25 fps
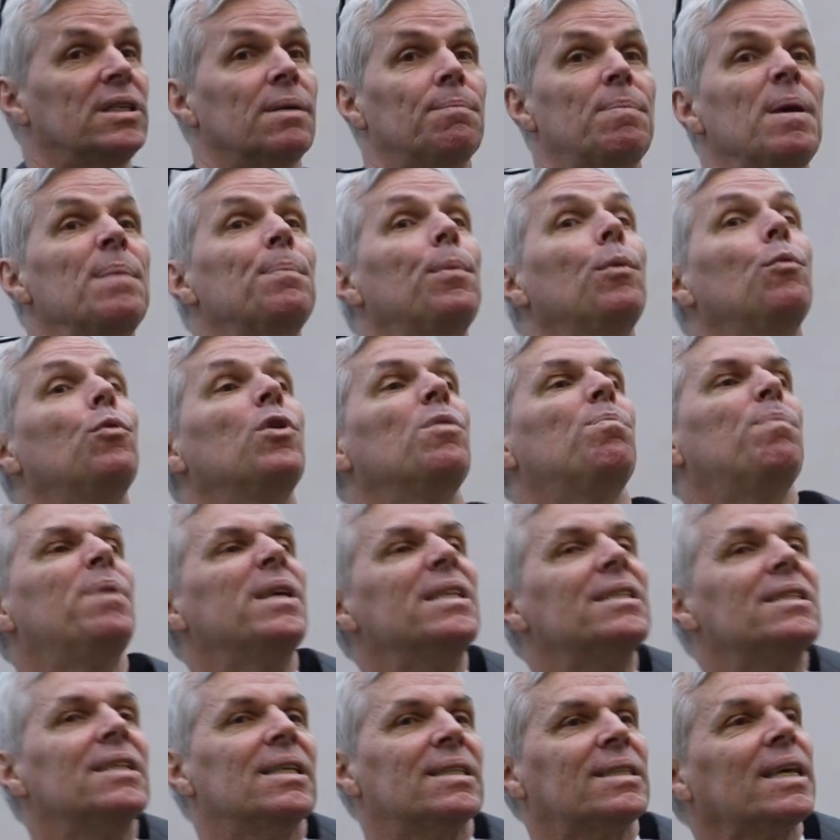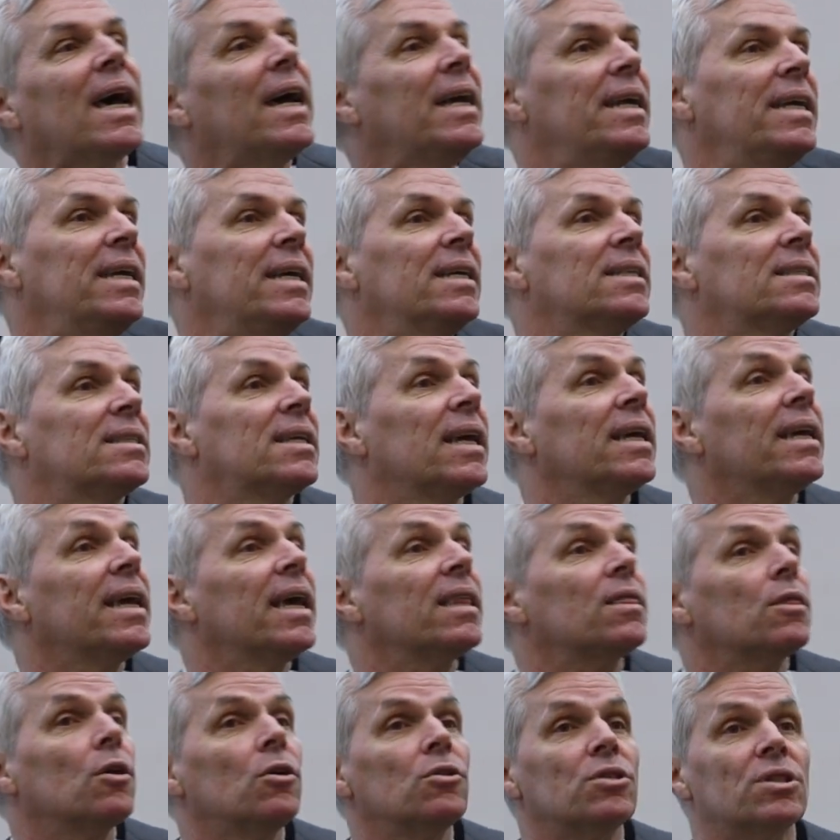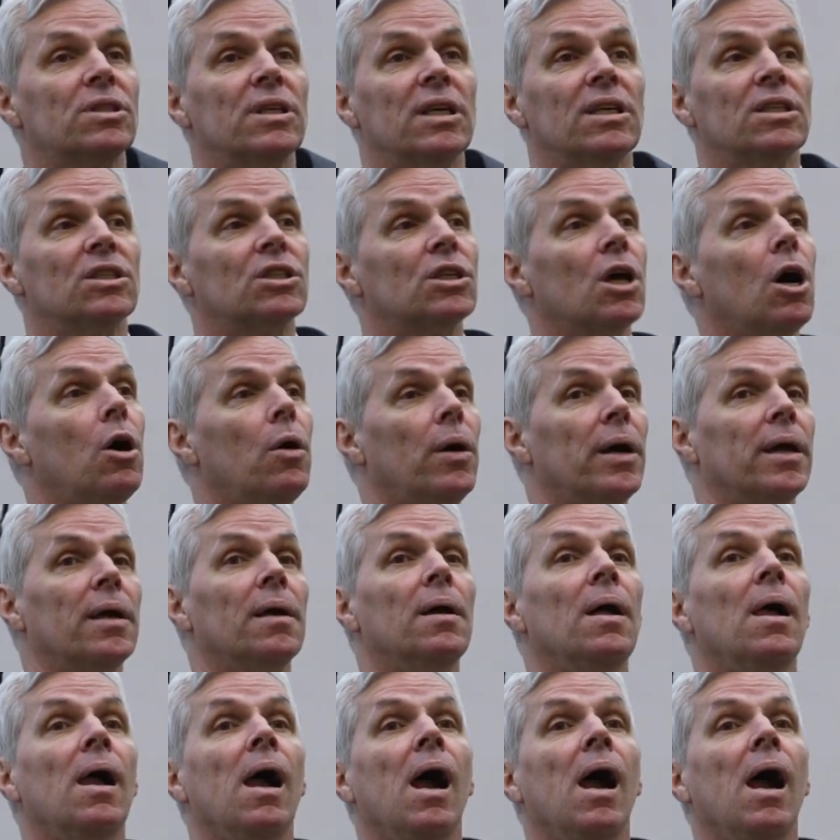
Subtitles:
and people with business ideas can get those things going.